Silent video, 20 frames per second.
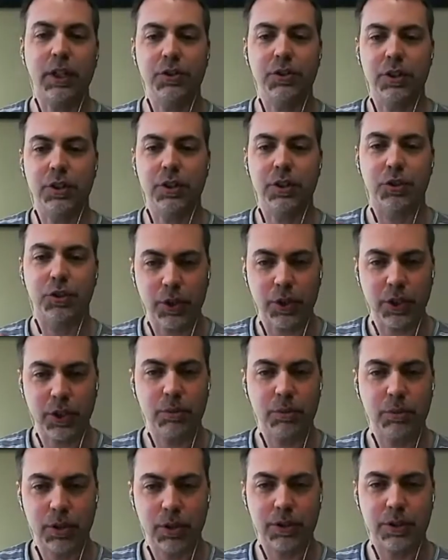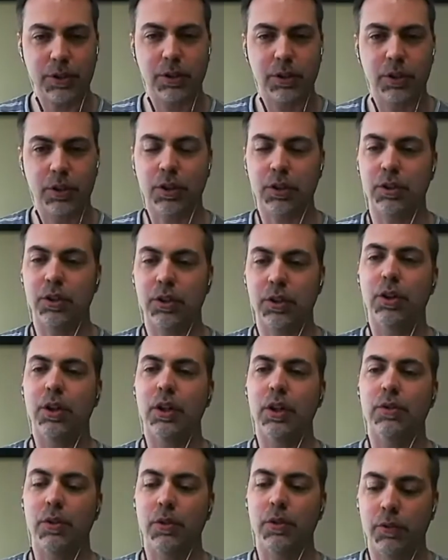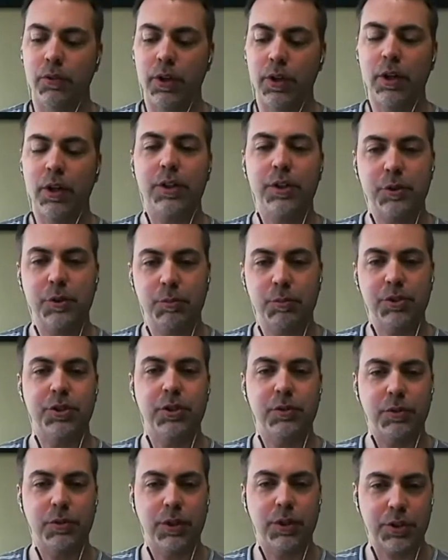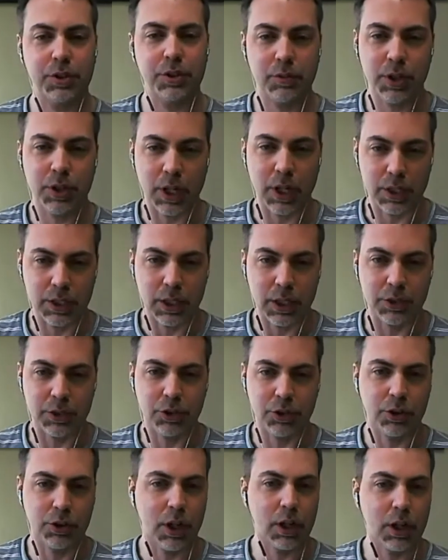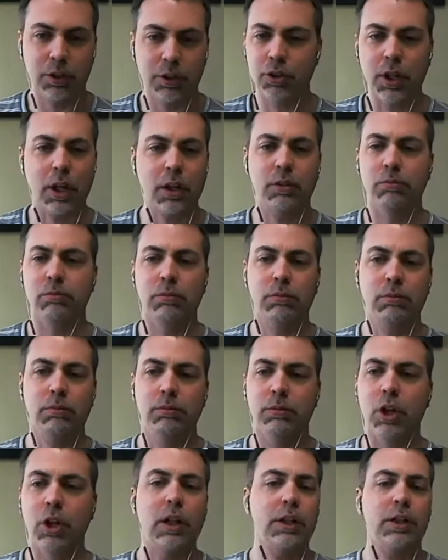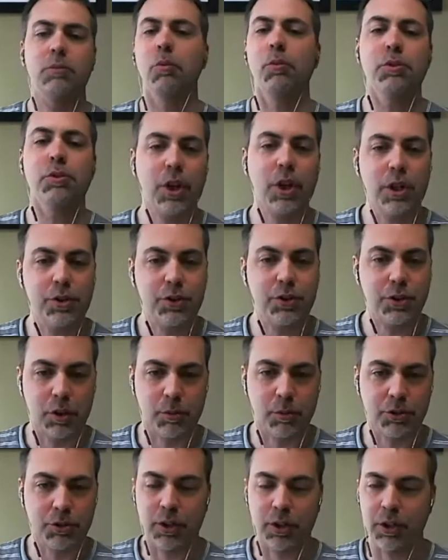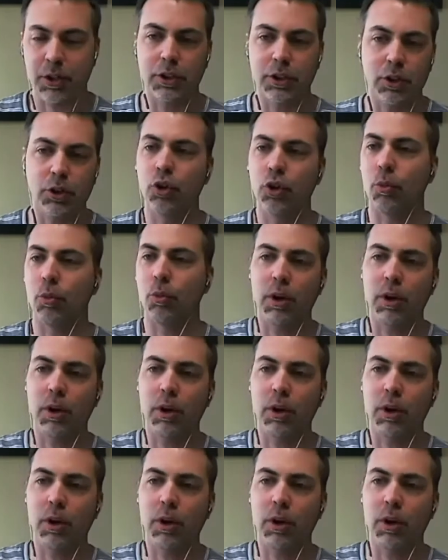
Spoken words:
you said, it's a 20-minute. You give them a very specific set of techniques. You're not calling them a massage therapist. You're not saying you can go.